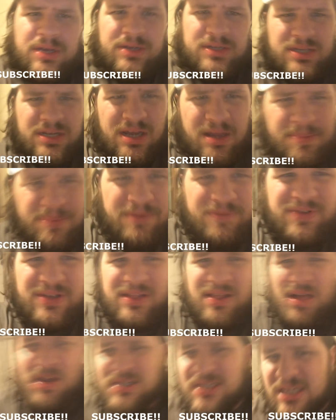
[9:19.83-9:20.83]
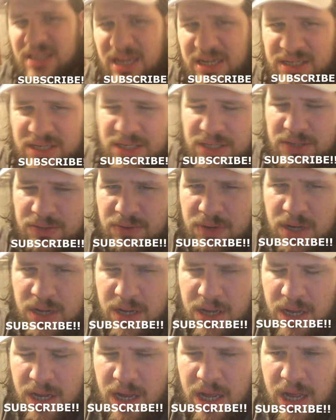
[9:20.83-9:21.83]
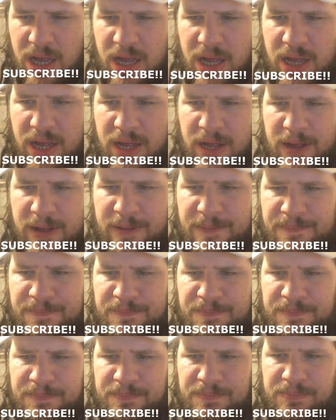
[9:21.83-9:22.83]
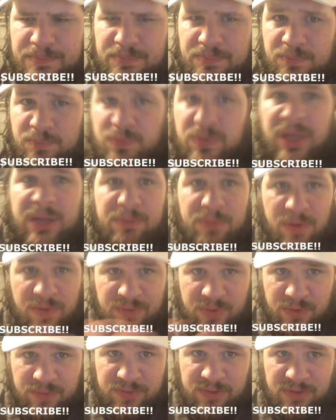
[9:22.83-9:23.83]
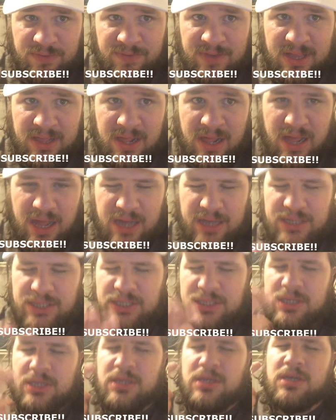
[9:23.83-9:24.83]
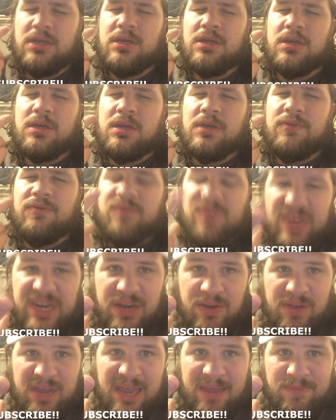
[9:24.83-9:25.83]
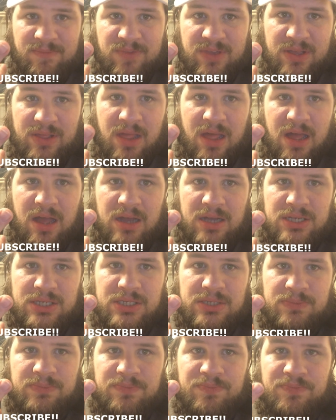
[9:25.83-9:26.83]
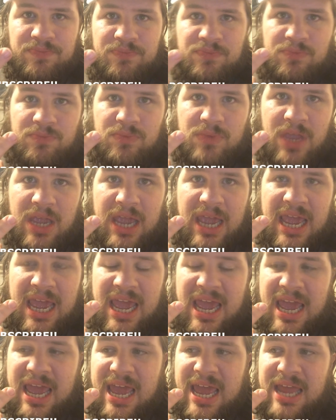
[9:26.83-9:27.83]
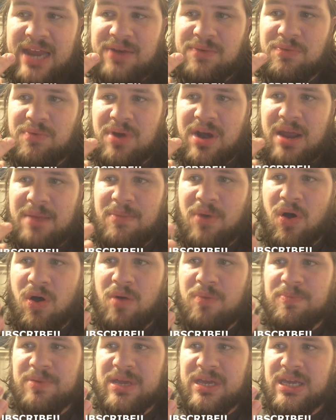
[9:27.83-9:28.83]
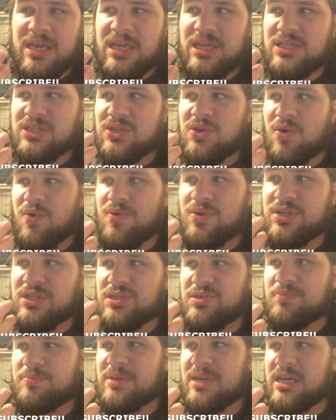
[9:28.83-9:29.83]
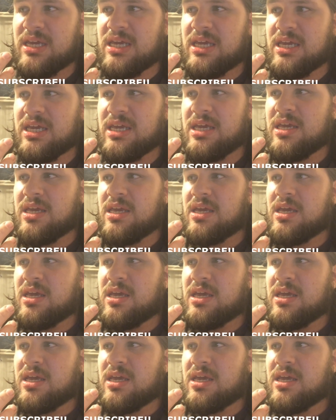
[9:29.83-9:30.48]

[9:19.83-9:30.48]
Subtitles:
Here's a couple of vlogs I'd like to do. Movie review vlogs, video game vlogs, and what I'm hoping is going to be